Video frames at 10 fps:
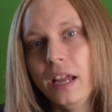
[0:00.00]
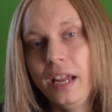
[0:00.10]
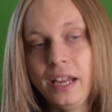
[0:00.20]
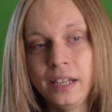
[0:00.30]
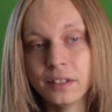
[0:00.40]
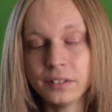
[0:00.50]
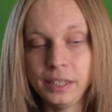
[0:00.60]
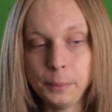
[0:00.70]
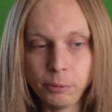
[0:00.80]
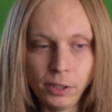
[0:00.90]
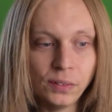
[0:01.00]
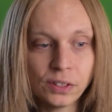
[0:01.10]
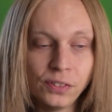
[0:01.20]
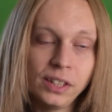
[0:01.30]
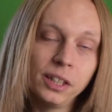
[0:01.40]
In the previous
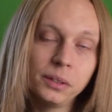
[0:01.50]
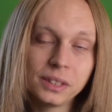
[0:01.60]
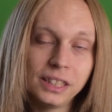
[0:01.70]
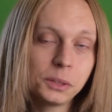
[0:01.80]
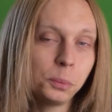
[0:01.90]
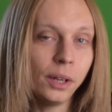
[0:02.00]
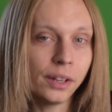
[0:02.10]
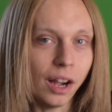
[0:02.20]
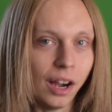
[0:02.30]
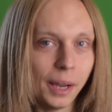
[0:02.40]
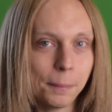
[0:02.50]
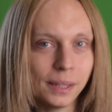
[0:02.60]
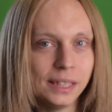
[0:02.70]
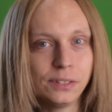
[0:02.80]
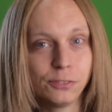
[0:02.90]
video to this one, I
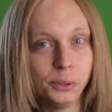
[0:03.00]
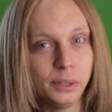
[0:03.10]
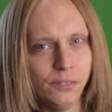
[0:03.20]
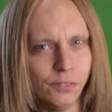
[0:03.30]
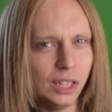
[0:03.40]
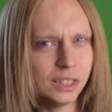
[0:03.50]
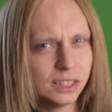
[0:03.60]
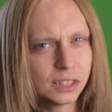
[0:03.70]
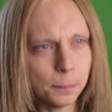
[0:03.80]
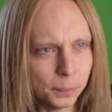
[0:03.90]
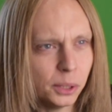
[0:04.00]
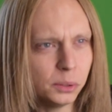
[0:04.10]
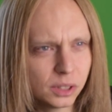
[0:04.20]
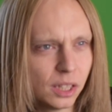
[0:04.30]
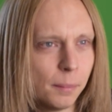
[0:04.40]
played through the versus
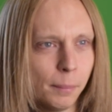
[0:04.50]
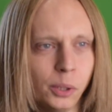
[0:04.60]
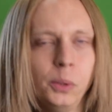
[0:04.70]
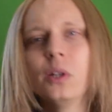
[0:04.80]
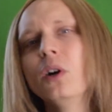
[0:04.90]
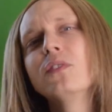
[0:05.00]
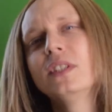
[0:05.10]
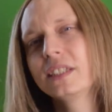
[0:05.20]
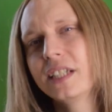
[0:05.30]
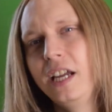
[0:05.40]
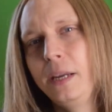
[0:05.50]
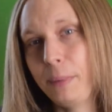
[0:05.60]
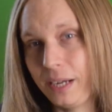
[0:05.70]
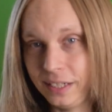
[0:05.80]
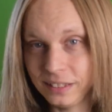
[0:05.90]
computer mode of this game,
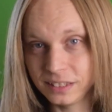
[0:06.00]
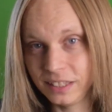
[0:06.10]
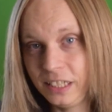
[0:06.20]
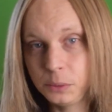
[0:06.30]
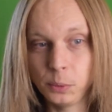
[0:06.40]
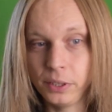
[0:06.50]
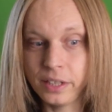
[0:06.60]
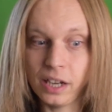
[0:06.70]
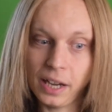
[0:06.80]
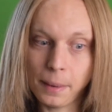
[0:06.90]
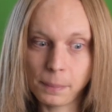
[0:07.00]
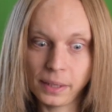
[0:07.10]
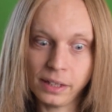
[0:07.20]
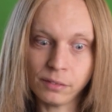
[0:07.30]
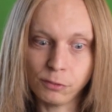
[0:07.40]
and in today's one I am
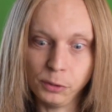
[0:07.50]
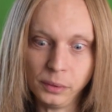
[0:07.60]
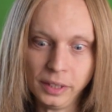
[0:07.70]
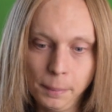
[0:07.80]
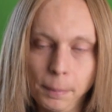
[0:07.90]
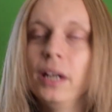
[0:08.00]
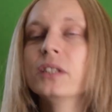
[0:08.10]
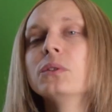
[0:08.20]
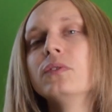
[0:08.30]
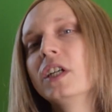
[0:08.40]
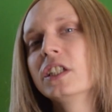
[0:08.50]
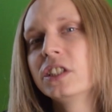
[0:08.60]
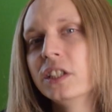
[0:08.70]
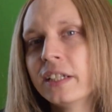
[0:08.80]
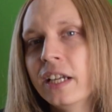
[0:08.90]
playing through the puzzle
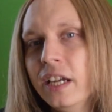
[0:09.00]
version.